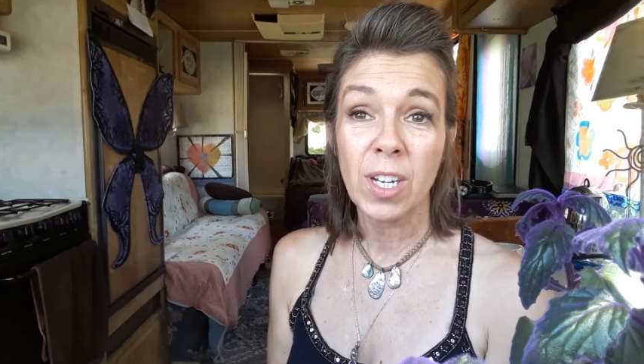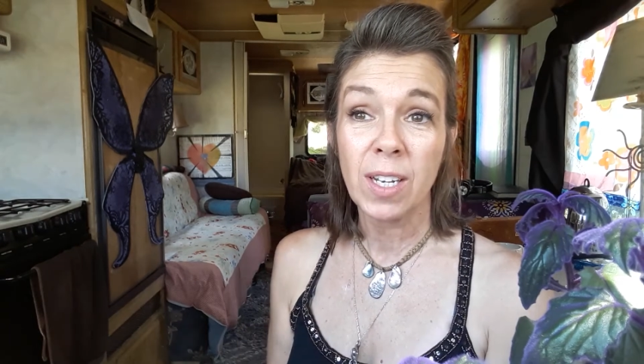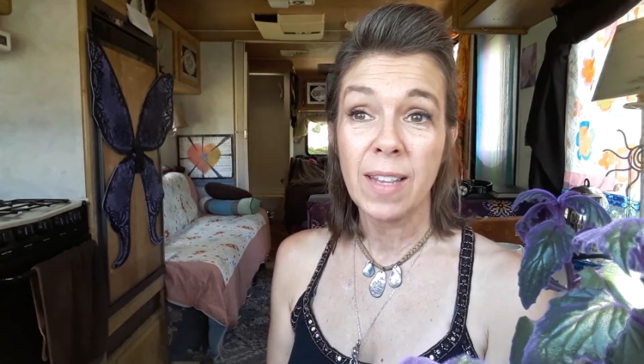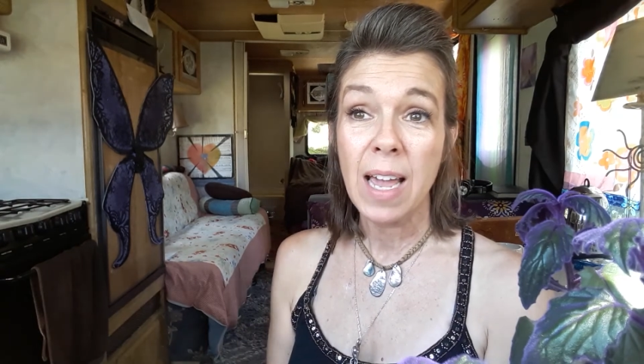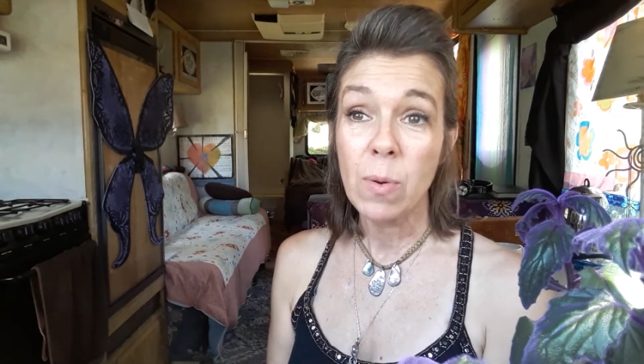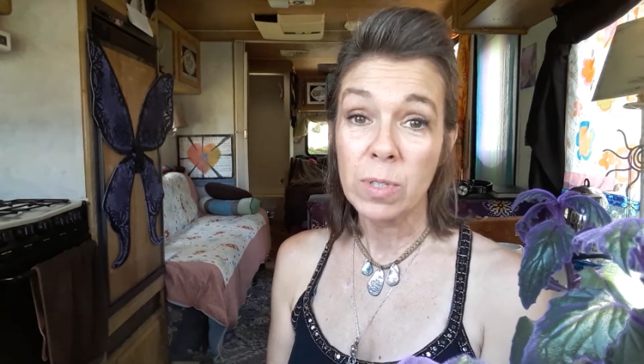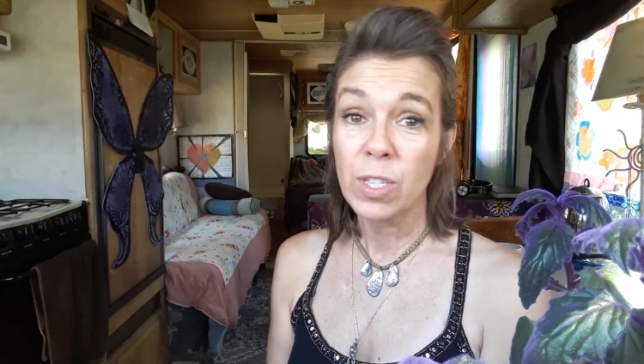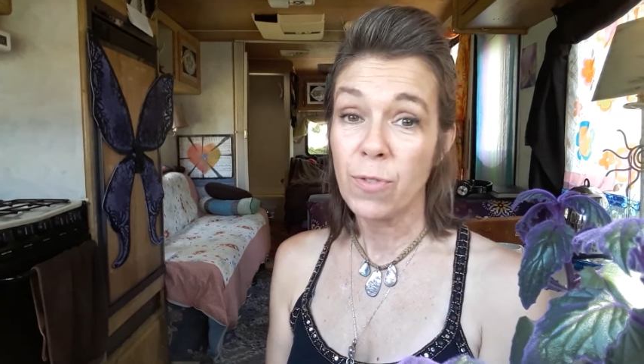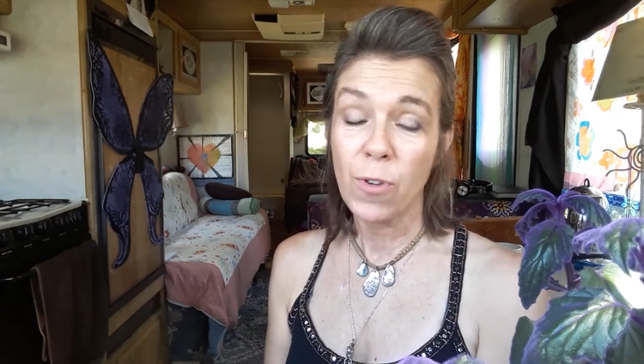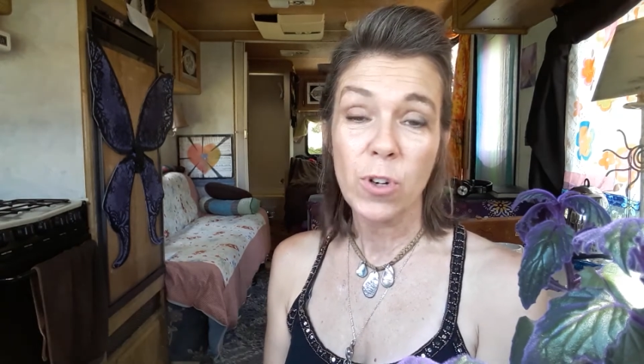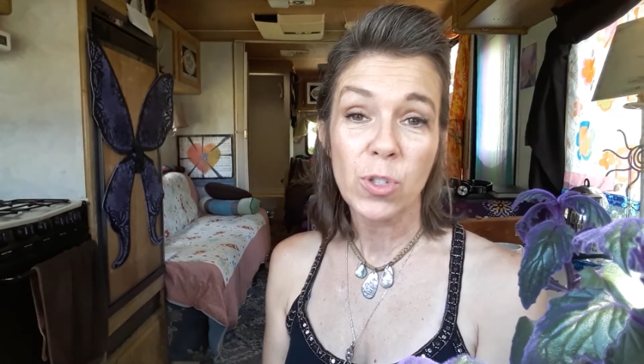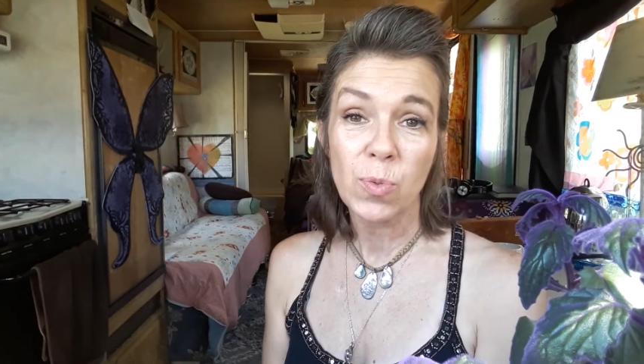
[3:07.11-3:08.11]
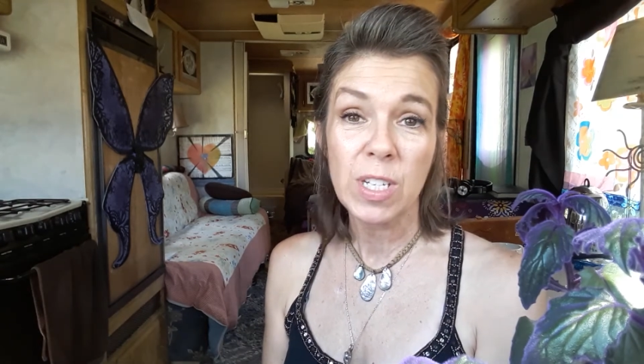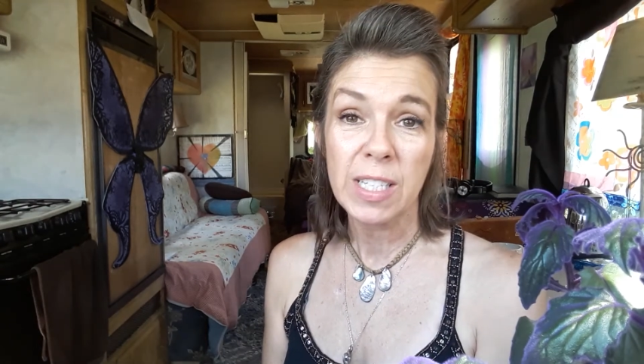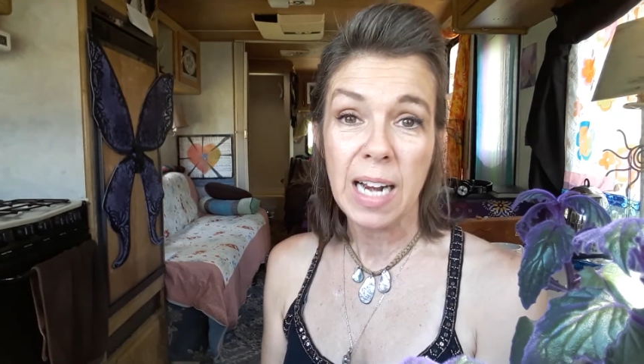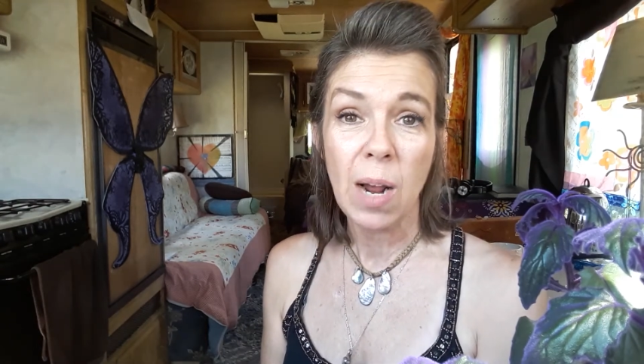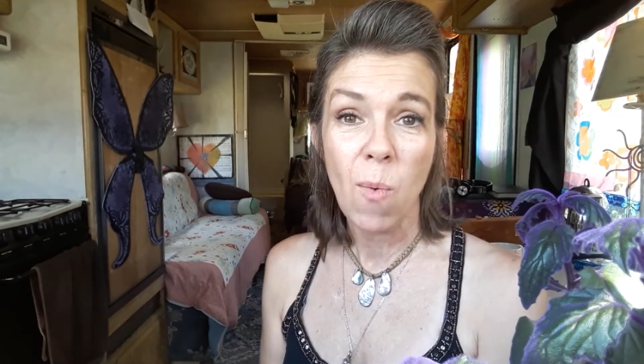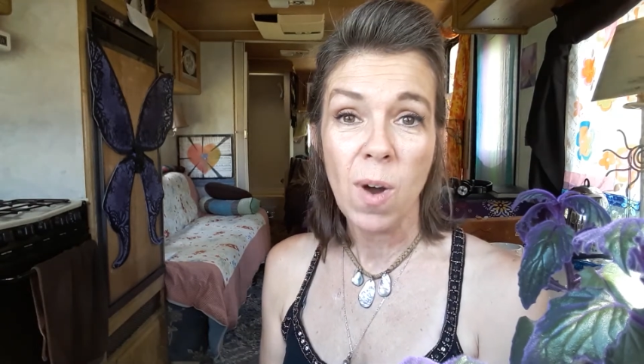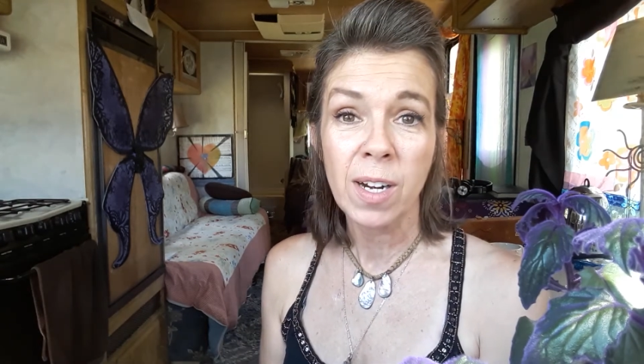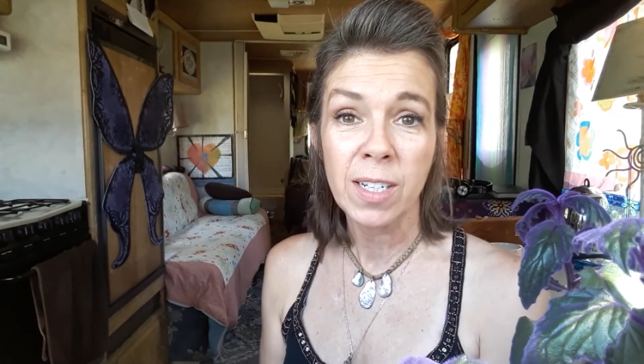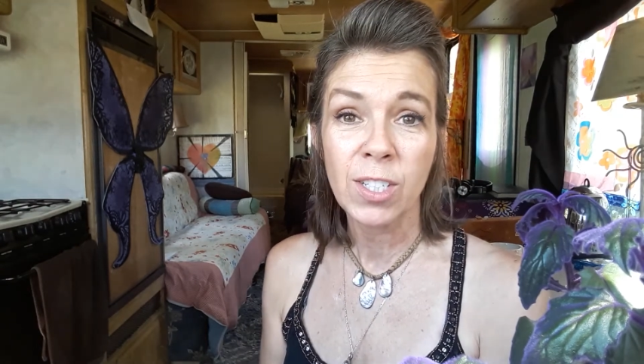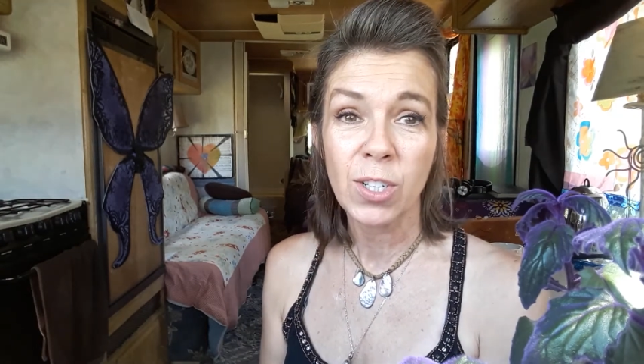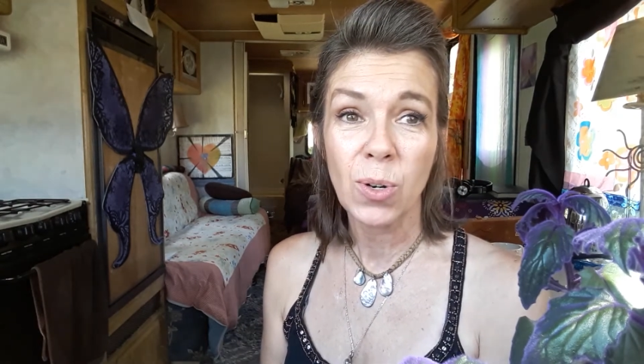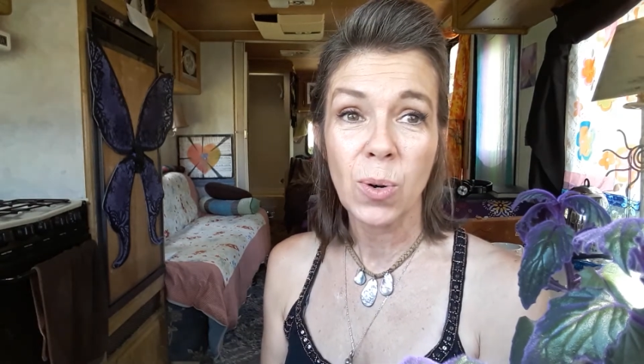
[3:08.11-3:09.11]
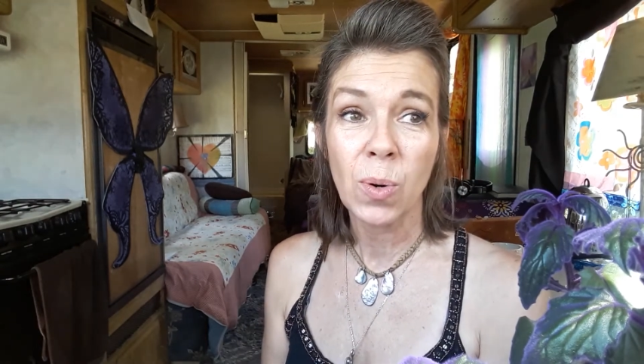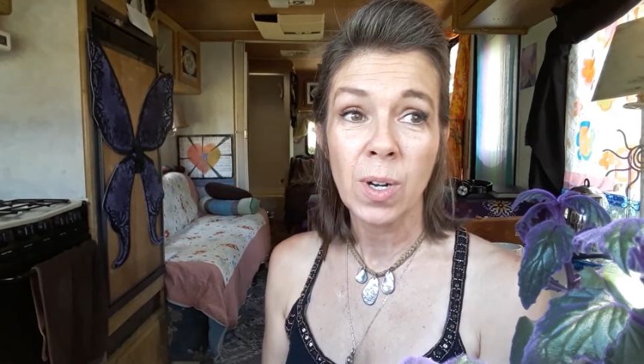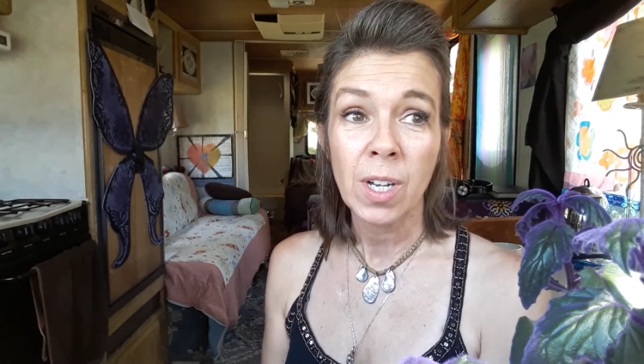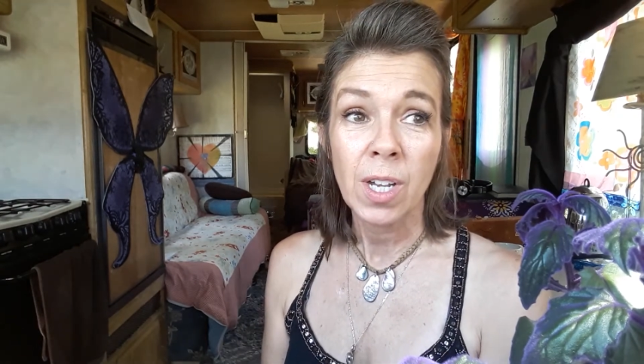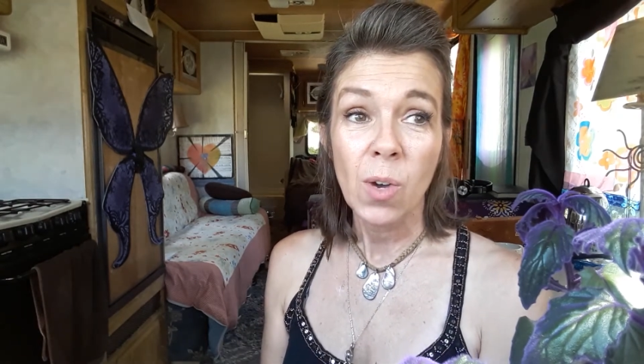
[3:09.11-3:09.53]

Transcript: and that was the first reason I wanted to,